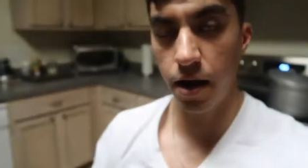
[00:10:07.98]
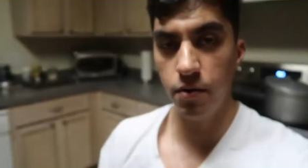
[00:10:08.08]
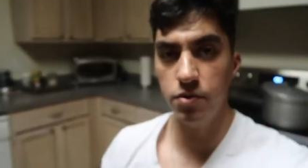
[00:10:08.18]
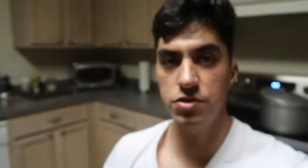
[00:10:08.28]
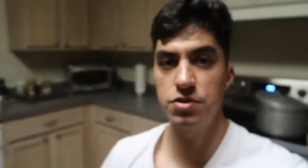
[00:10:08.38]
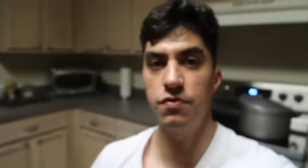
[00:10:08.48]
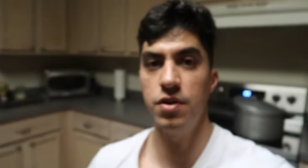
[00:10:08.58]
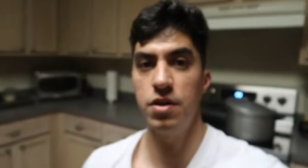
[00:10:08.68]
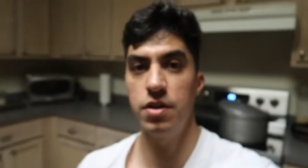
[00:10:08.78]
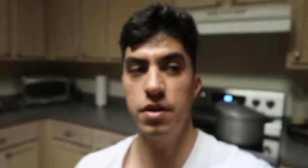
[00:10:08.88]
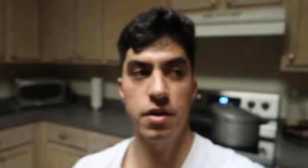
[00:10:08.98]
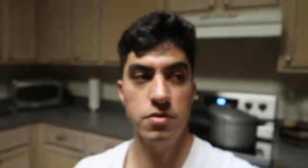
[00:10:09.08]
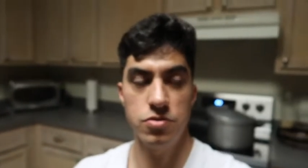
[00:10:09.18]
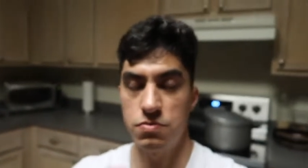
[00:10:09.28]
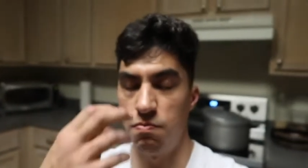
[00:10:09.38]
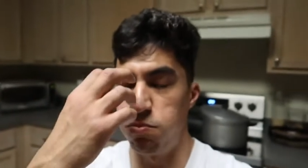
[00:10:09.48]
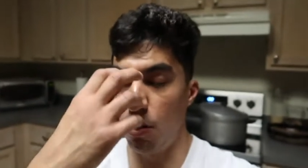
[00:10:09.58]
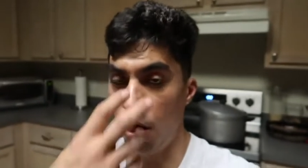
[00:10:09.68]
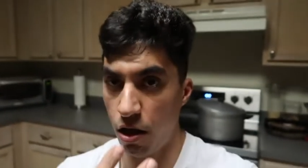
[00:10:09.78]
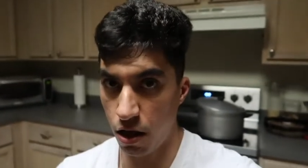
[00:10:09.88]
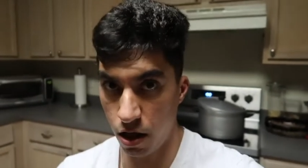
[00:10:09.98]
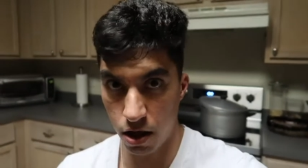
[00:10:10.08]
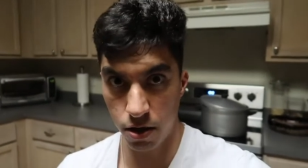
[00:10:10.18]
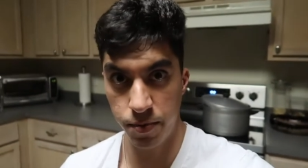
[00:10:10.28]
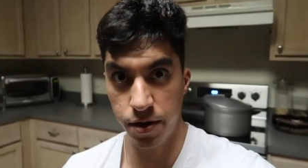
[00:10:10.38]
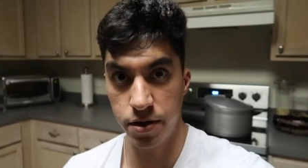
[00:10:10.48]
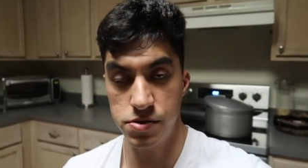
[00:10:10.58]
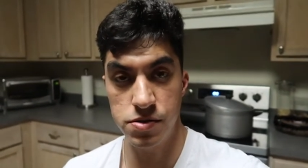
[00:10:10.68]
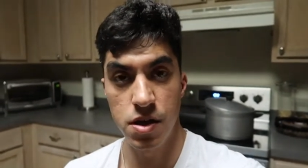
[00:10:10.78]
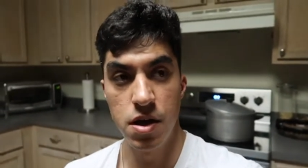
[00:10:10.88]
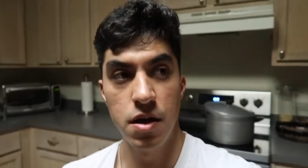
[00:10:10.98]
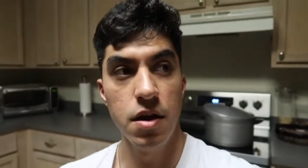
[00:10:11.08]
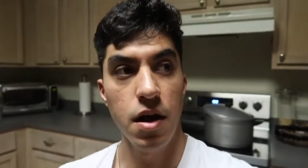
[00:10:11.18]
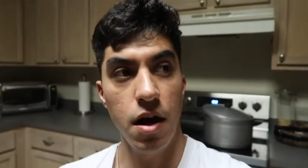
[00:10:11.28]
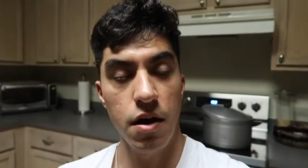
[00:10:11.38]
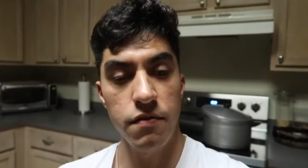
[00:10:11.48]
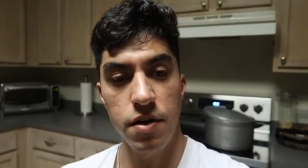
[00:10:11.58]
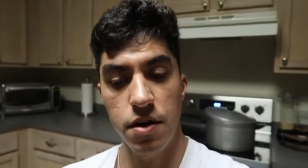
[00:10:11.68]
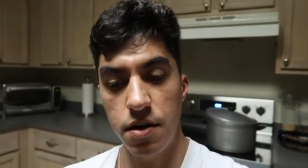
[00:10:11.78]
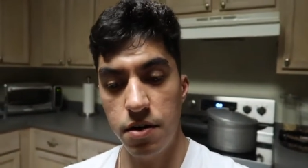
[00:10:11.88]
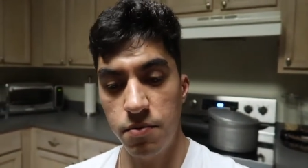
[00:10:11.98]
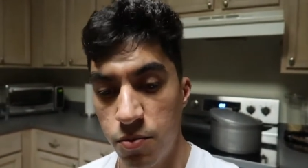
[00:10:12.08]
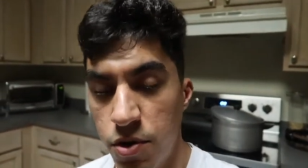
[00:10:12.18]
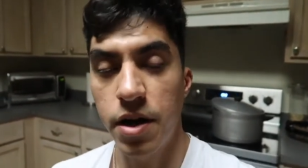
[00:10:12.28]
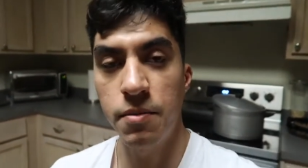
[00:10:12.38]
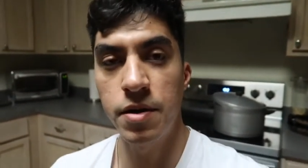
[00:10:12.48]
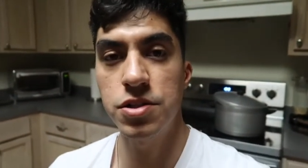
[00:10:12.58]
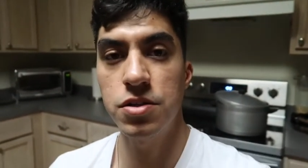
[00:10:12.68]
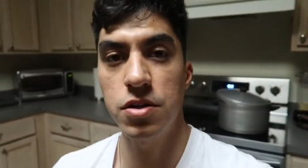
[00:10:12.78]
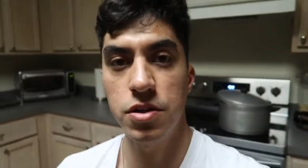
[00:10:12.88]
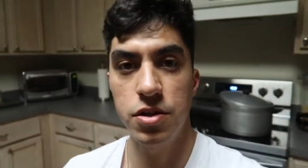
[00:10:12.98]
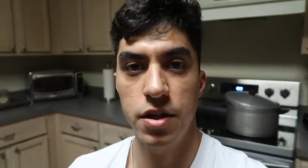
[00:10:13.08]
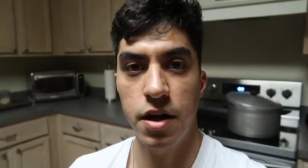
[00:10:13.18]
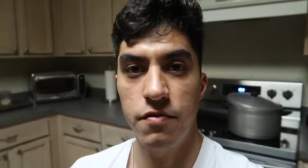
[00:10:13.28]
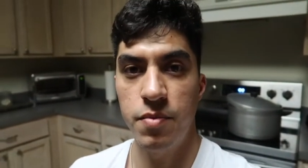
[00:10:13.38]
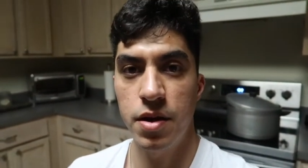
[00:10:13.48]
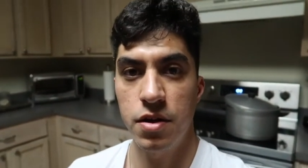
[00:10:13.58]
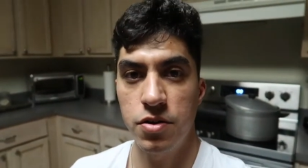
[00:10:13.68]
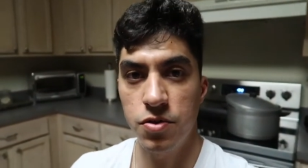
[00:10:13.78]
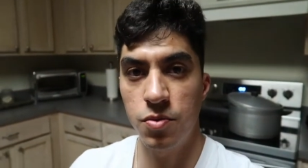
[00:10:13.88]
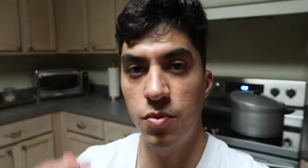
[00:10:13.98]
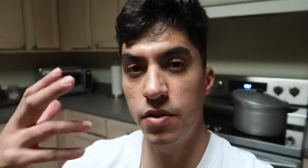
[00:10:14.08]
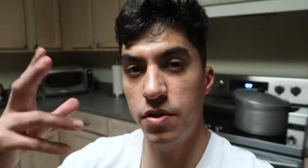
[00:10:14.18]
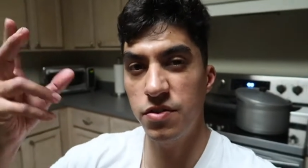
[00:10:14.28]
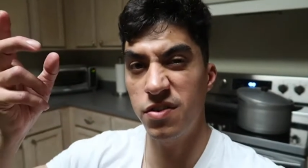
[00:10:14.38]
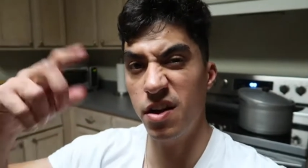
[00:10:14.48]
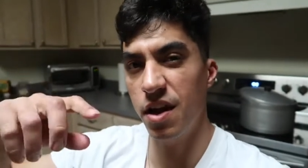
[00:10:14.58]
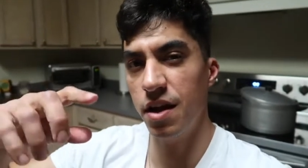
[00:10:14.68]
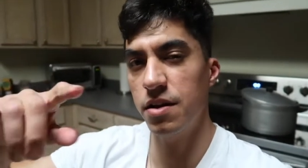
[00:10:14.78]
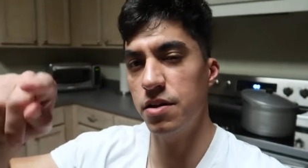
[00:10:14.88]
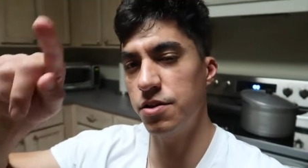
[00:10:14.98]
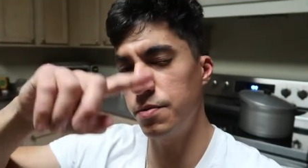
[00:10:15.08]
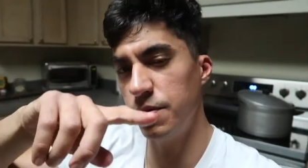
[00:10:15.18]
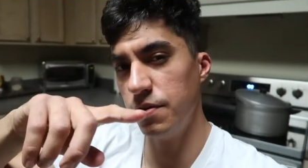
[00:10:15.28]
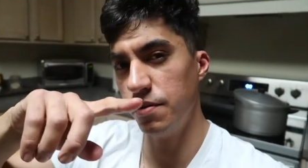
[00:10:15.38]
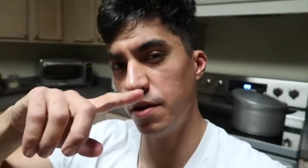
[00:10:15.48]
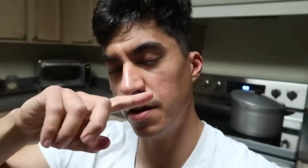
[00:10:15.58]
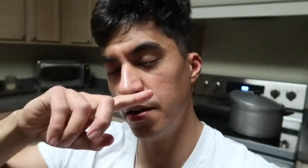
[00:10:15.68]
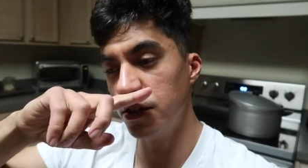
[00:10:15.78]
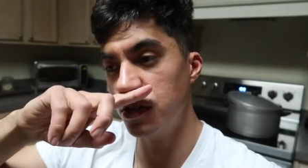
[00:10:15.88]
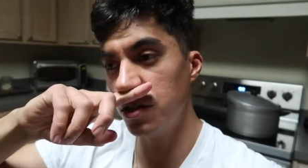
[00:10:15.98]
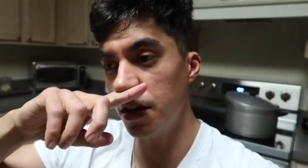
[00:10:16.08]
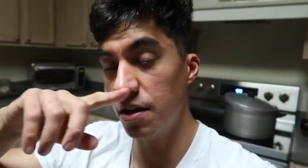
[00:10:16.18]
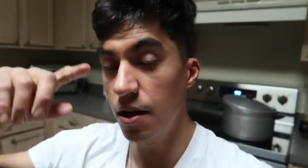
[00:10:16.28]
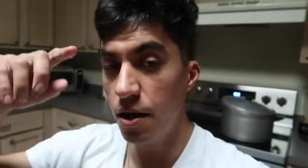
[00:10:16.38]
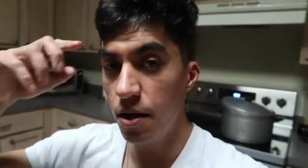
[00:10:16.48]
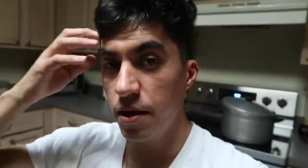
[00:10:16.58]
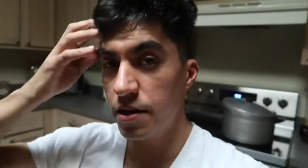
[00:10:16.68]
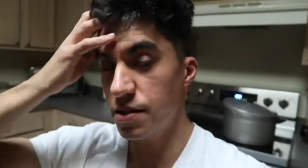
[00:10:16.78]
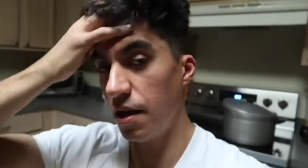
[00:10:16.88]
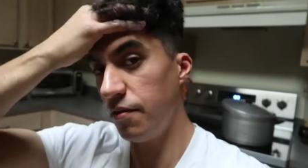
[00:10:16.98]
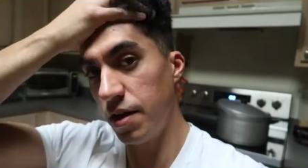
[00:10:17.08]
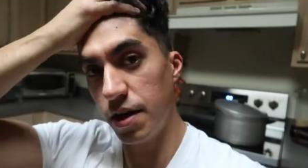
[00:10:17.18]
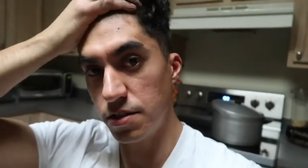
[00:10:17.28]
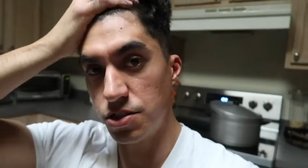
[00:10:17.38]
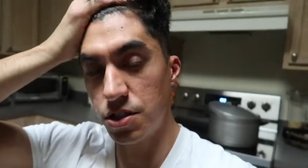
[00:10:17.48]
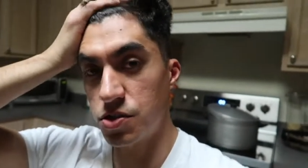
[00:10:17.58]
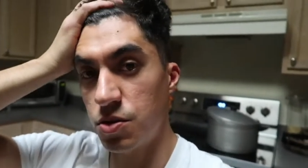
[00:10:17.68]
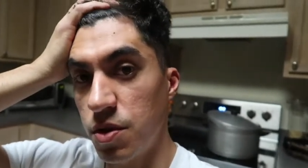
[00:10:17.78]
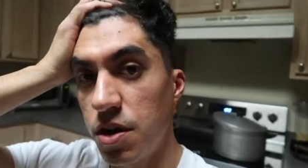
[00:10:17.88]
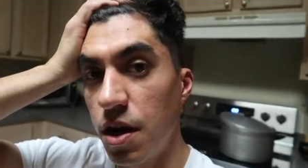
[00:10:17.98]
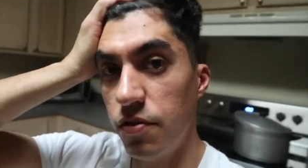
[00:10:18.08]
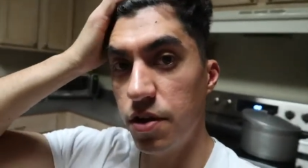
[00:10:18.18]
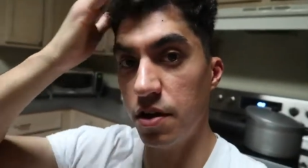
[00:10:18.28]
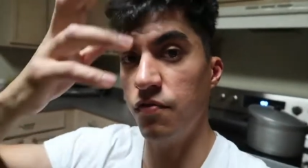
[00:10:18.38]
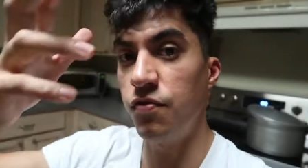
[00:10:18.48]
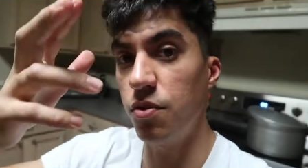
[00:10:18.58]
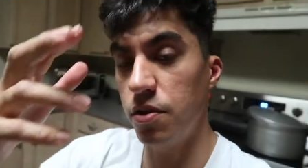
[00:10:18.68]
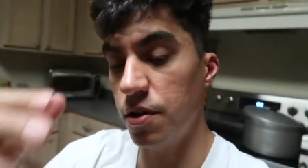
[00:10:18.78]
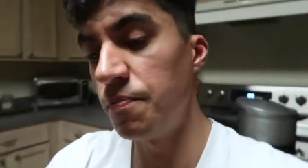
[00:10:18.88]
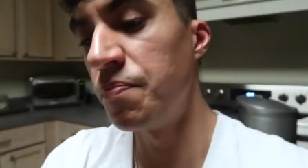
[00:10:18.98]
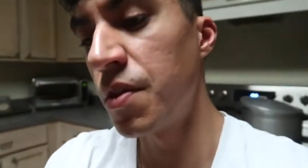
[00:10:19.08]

I was feeling blah because of what I mentioned earlier, that I've been under the weather today and a little bit yesterday, because I haven't had a chance to recover yet fully.